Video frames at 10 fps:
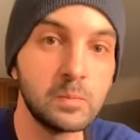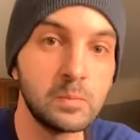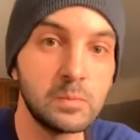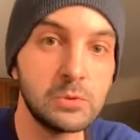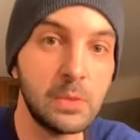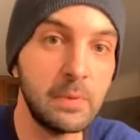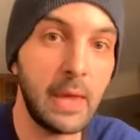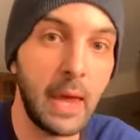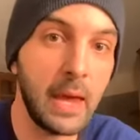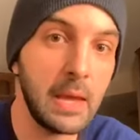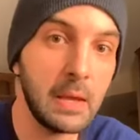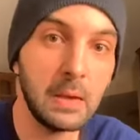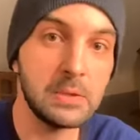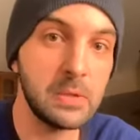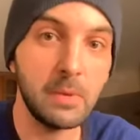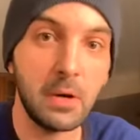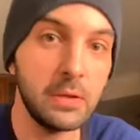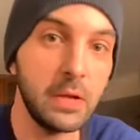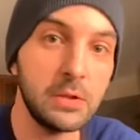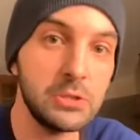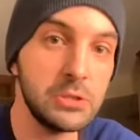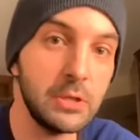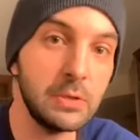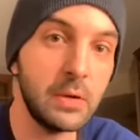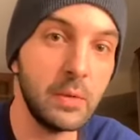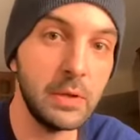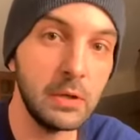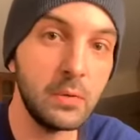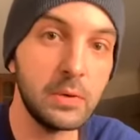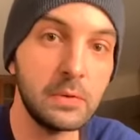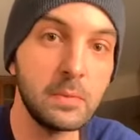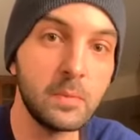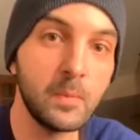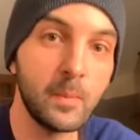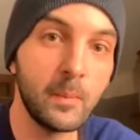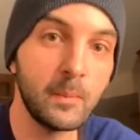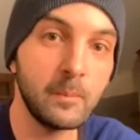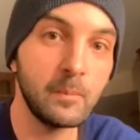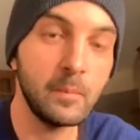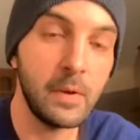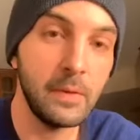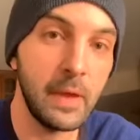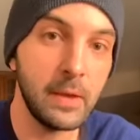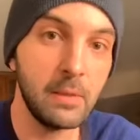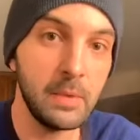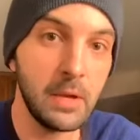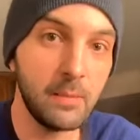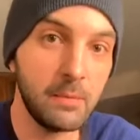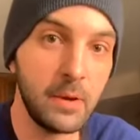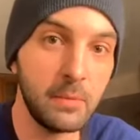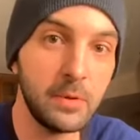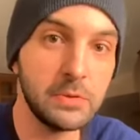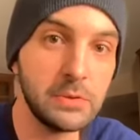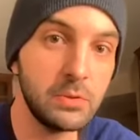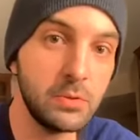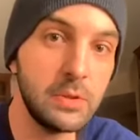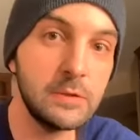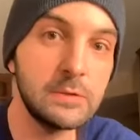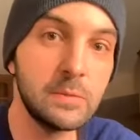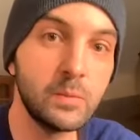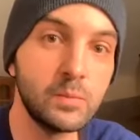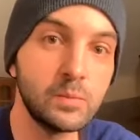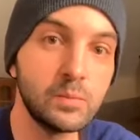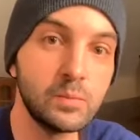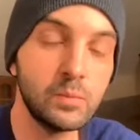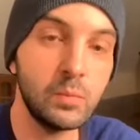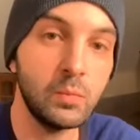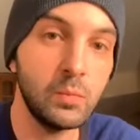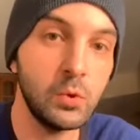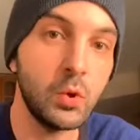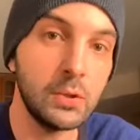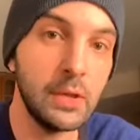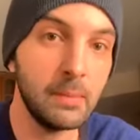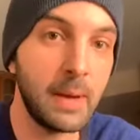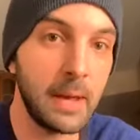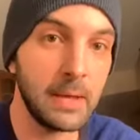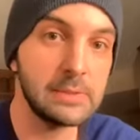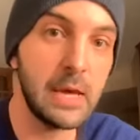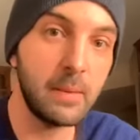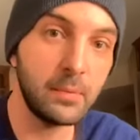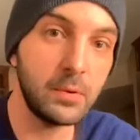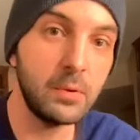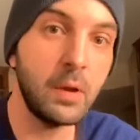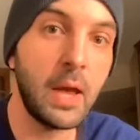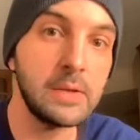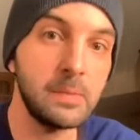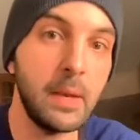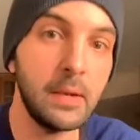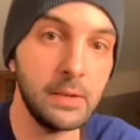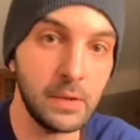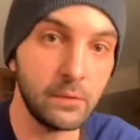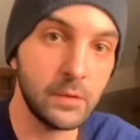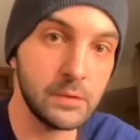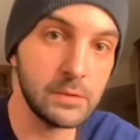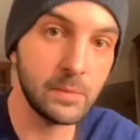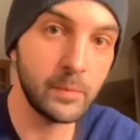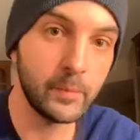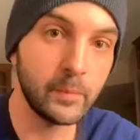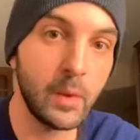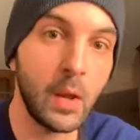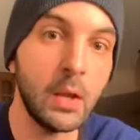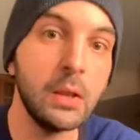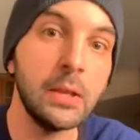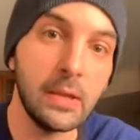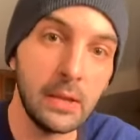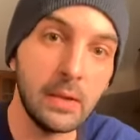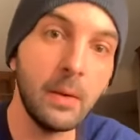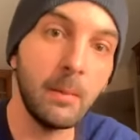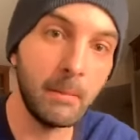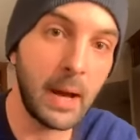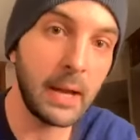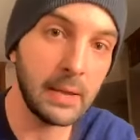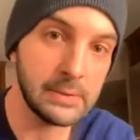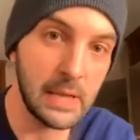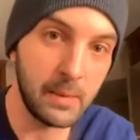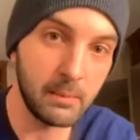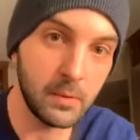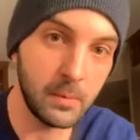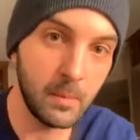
some of the hate and some of all the other shit that we deal with, and they can become a better person through this, your leading by example has made a difference. Lead by example.